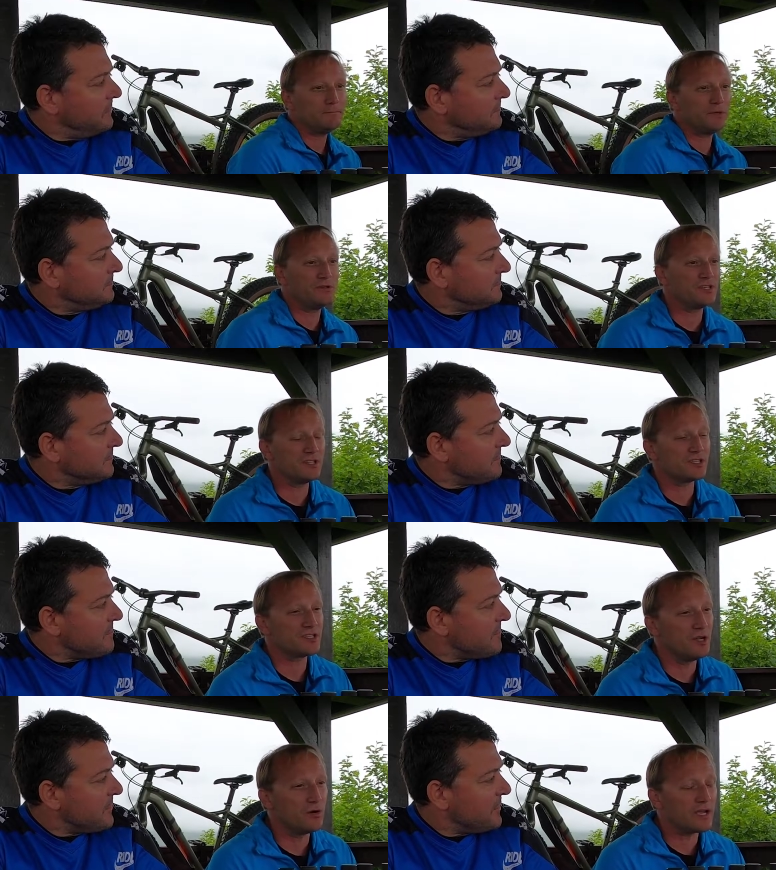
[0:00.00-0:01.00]
Speaker 1: using the
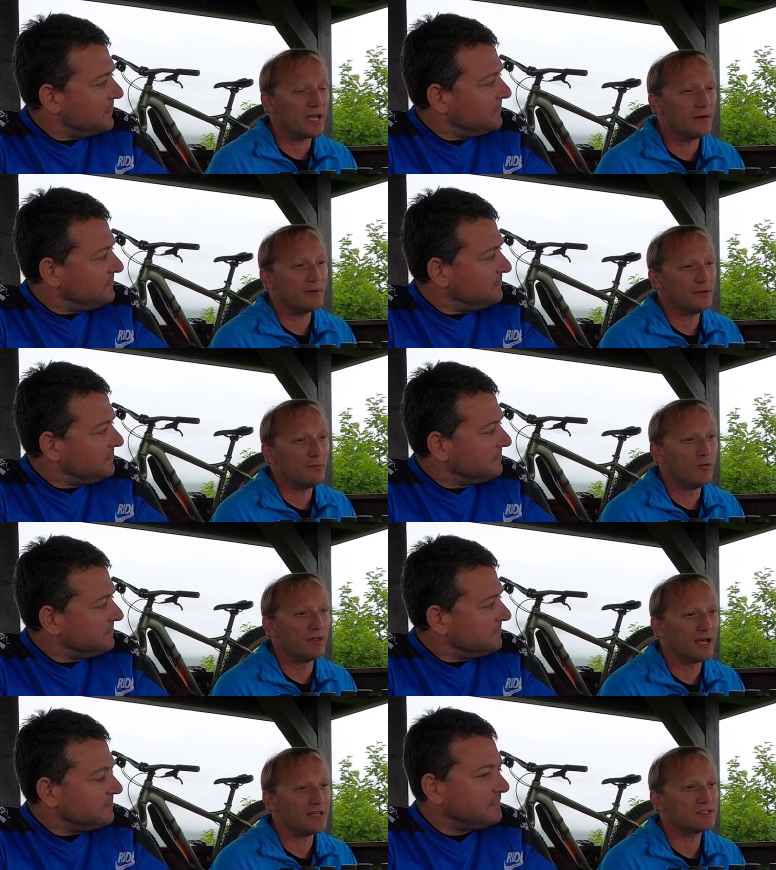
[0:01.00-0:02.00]
snowcat, we
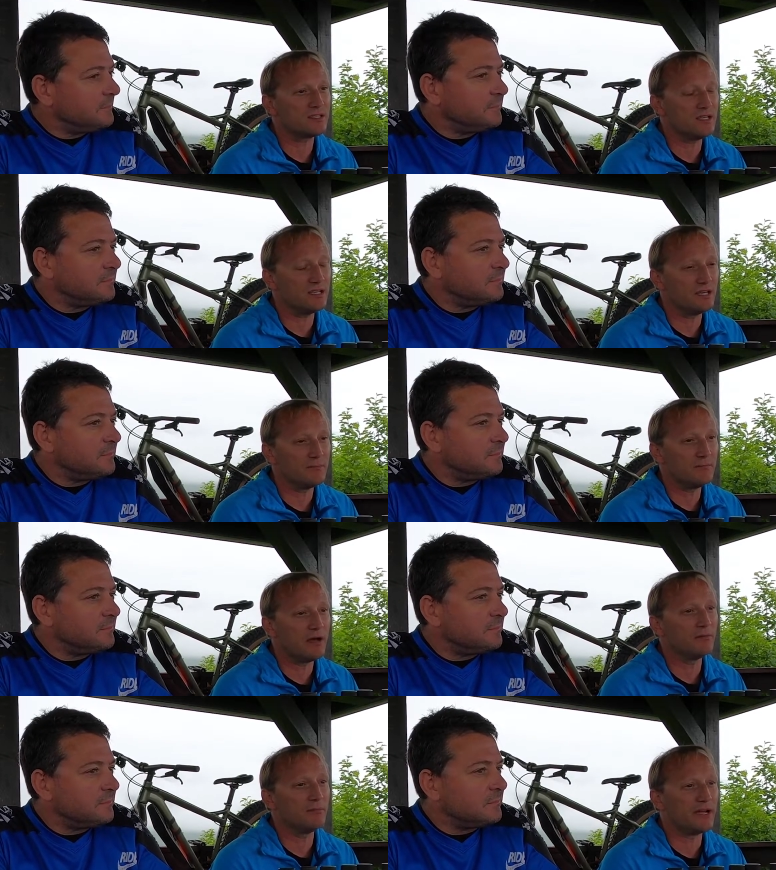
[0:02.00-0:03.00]
mobilized the uh,
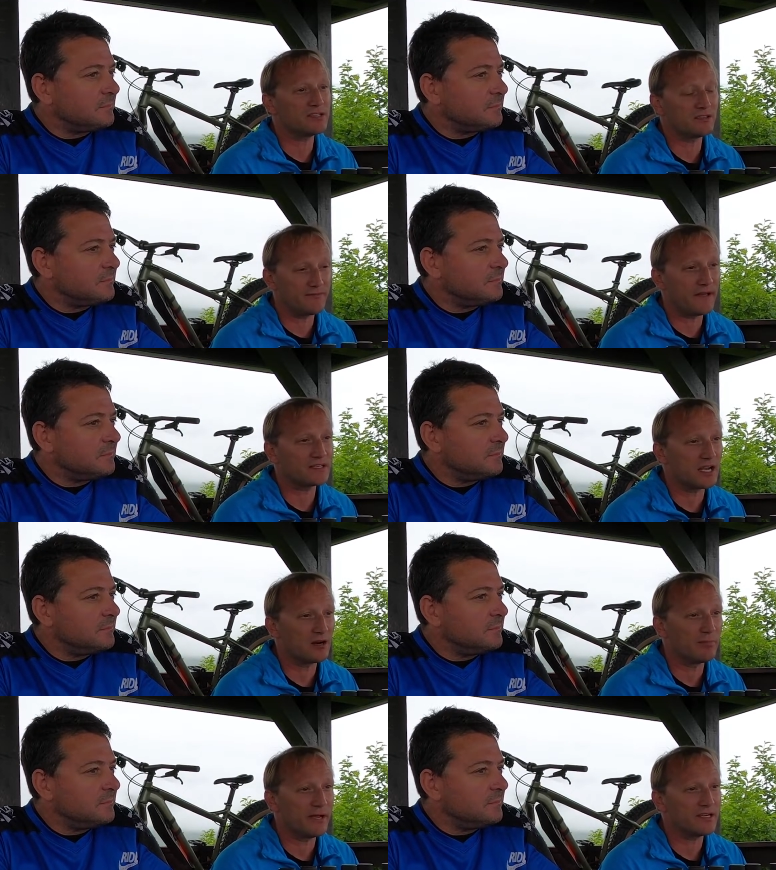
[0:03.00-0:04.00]
mountain bikes, the fat
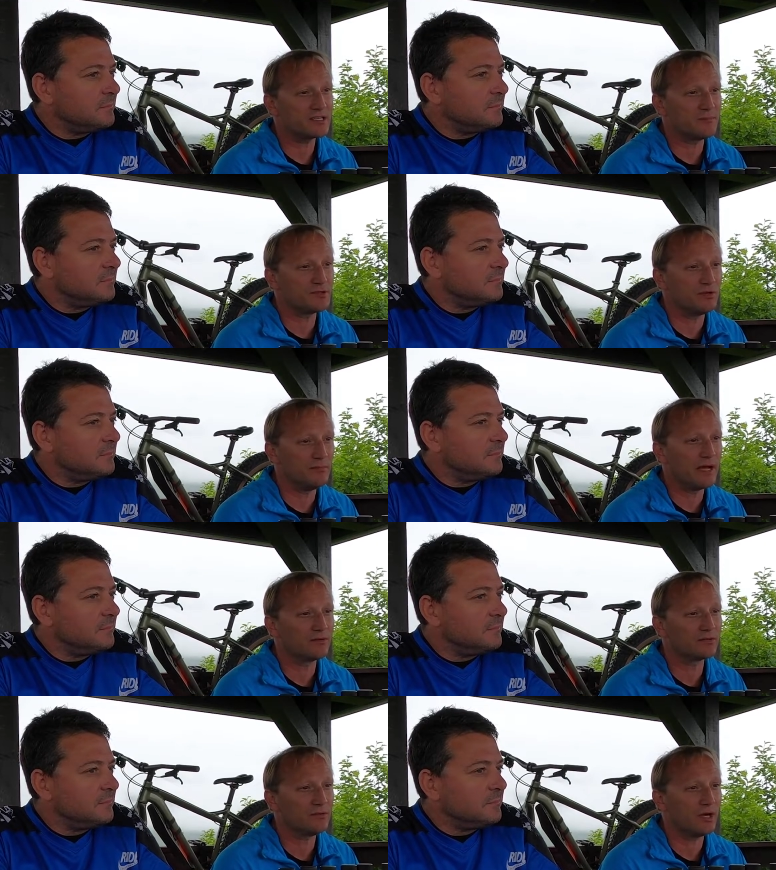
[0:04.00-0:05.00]
tire bikes, up to a
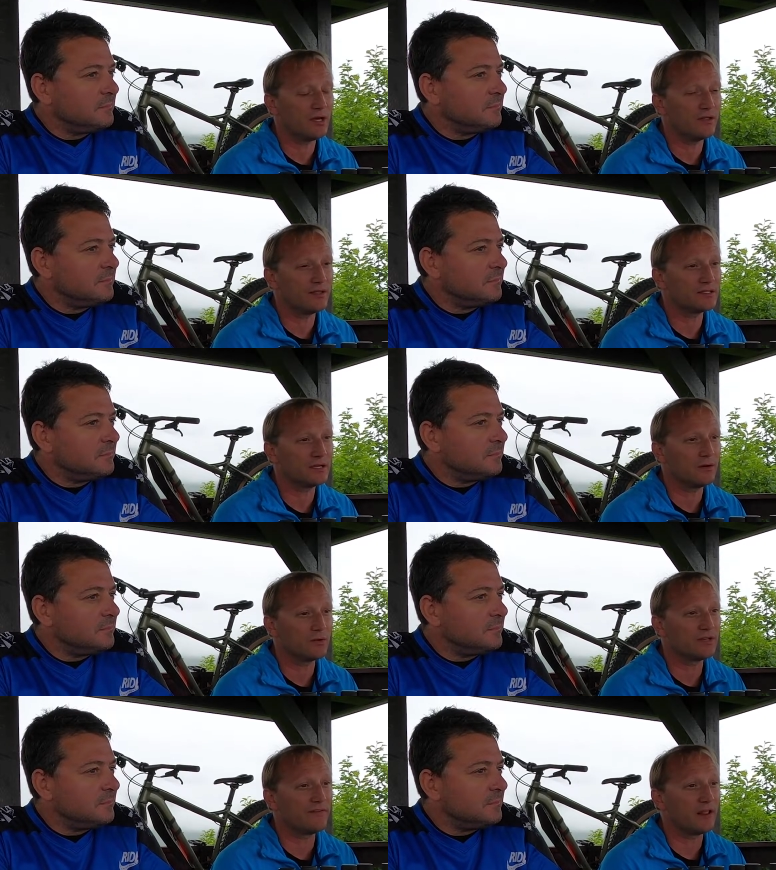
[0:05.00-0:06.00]
mountain uh, that
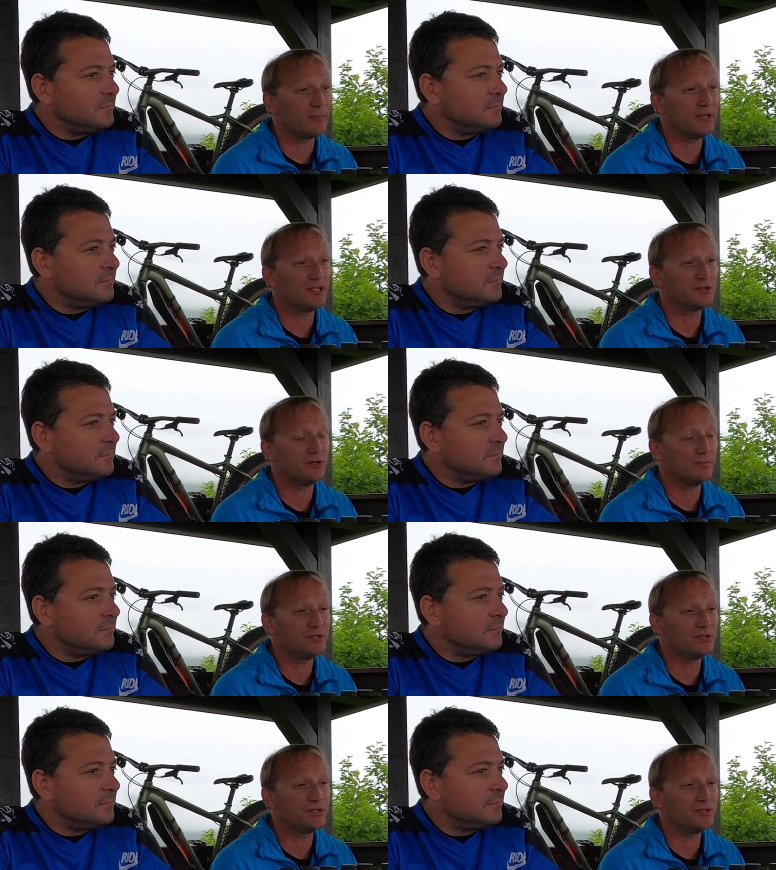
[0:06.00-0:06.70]
uh, we're developing into a